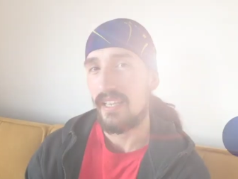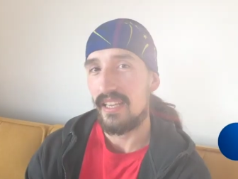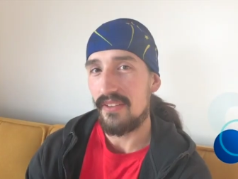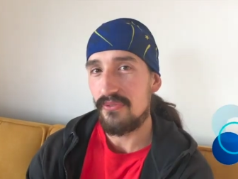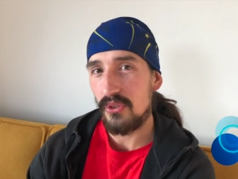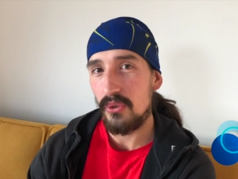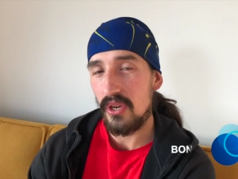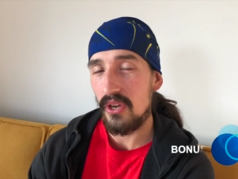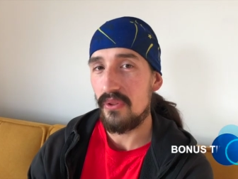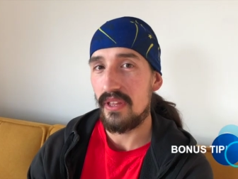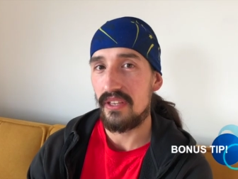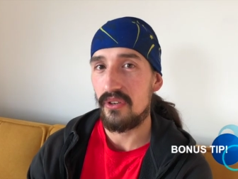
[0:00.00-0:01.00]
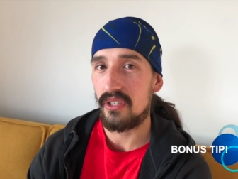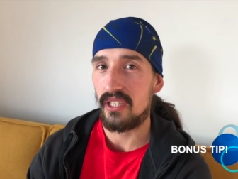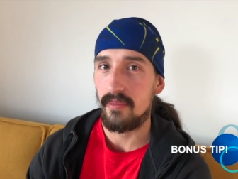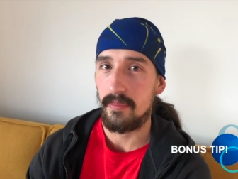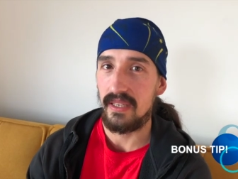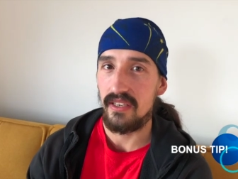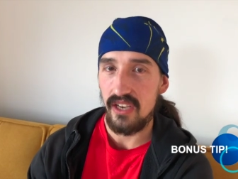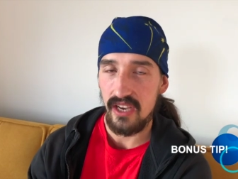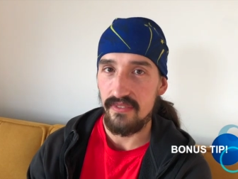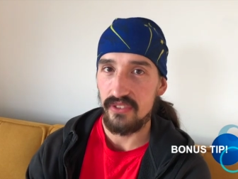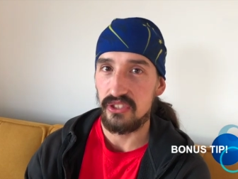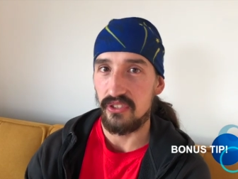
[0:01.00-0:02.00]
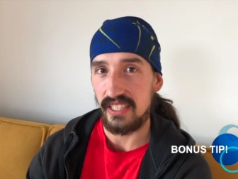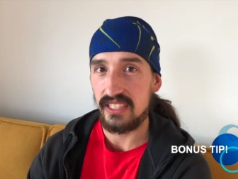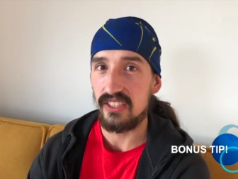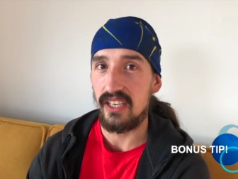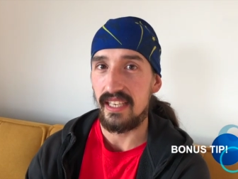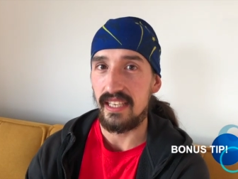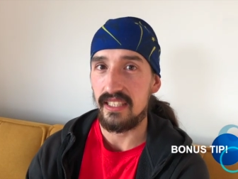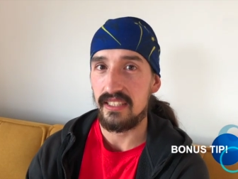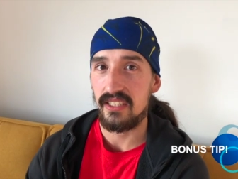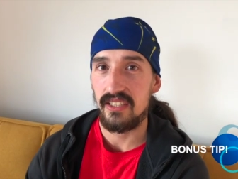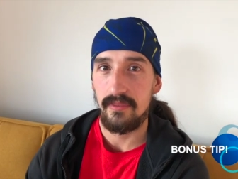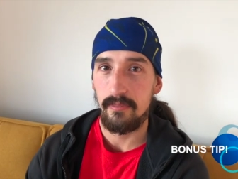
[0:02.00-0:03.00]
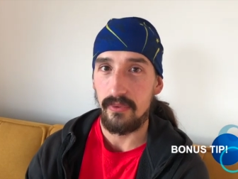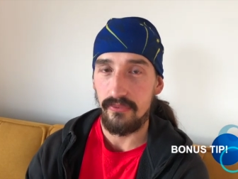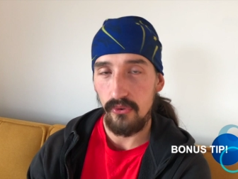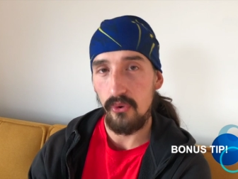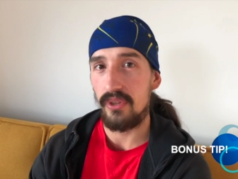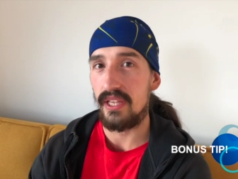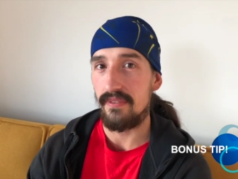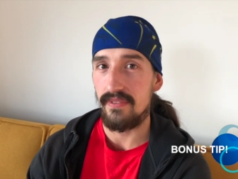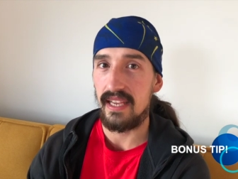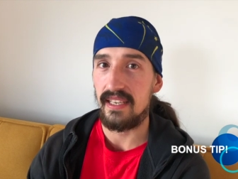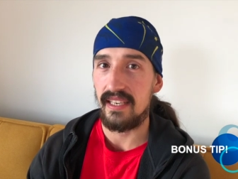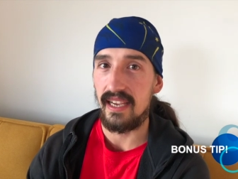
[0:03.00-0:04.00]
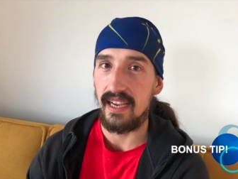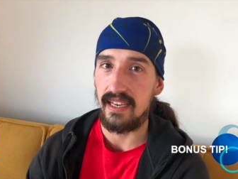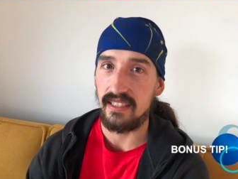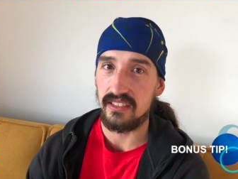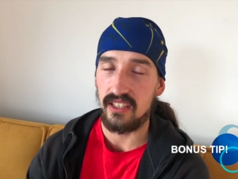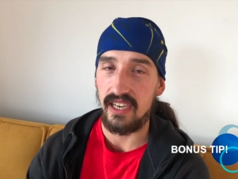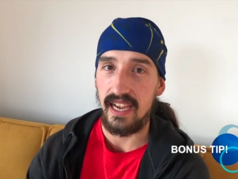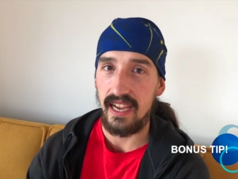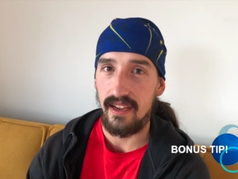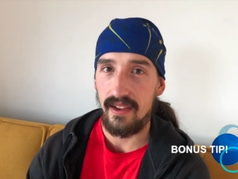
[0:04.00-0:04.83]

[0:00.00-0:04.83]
If you know that you're gonna be nervous or excited before the event and it's gonna